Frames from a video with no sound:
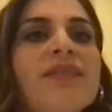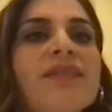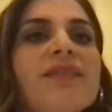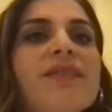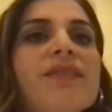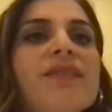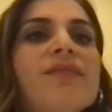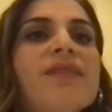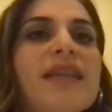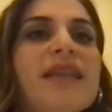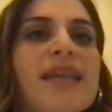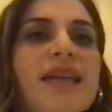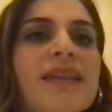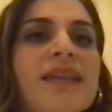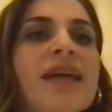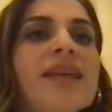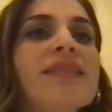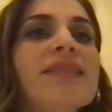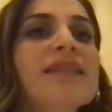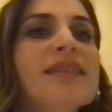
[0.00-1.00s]
we
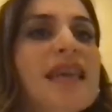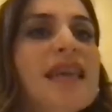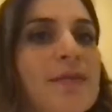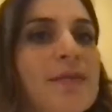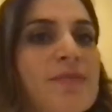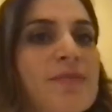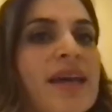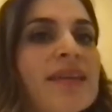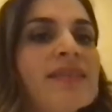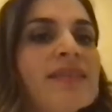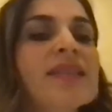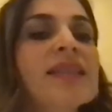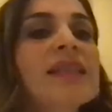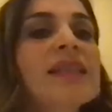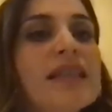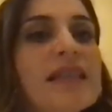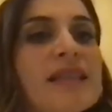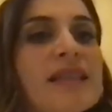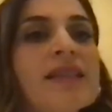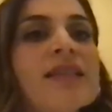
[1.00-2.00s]
cannot claim that
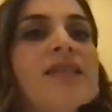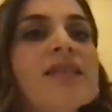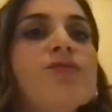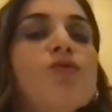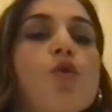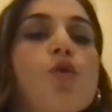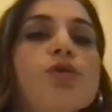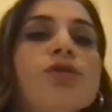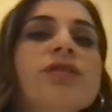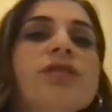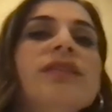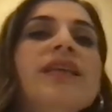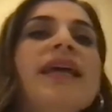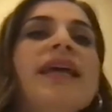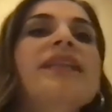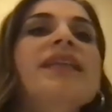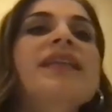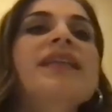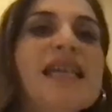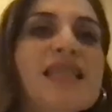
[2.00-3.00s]
CLIL is totally
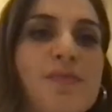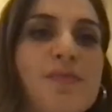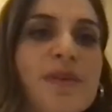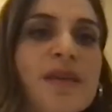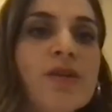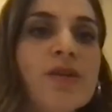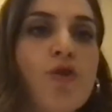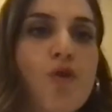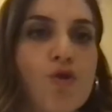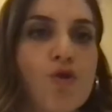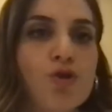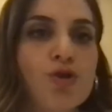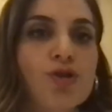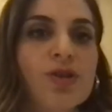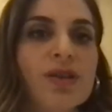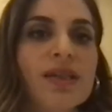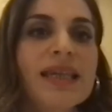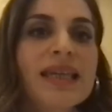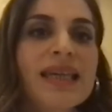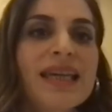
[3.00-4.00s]
an ESP course.
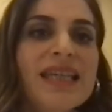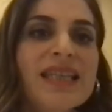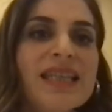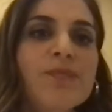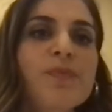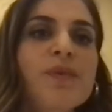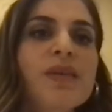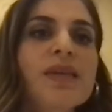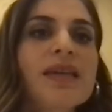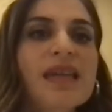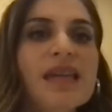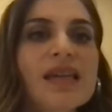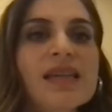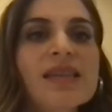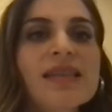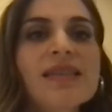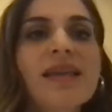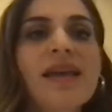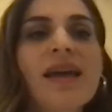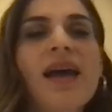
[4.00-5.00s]
ESP
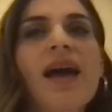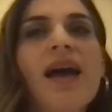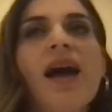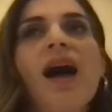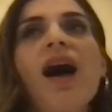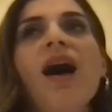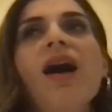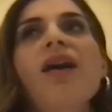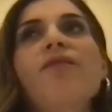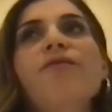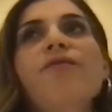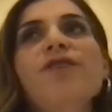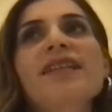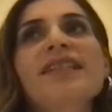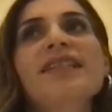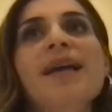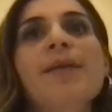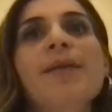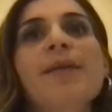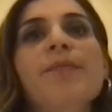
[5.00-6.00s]
is, for
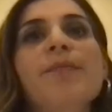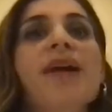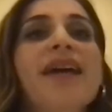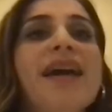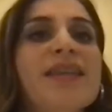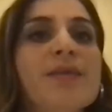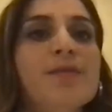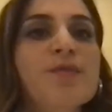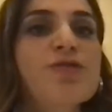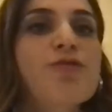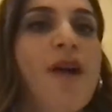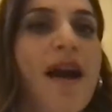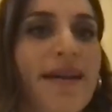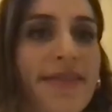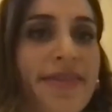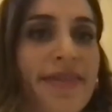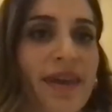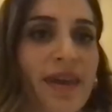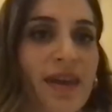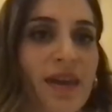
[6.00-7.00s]
example, academic
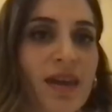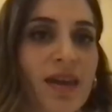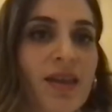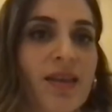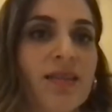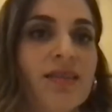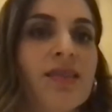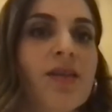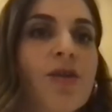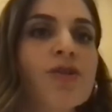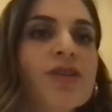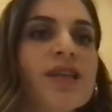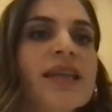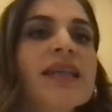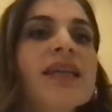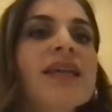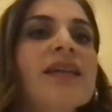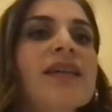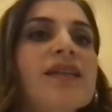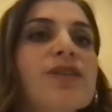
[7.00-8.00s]
writing,
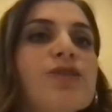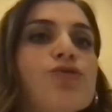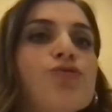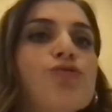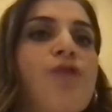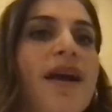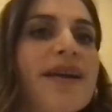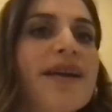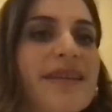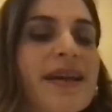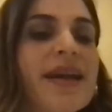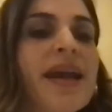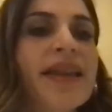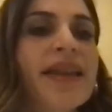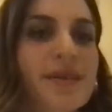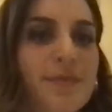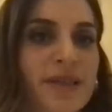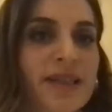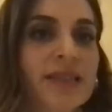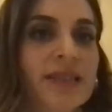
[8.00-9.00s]
learning English to write
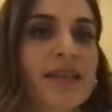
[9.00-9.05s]
academically.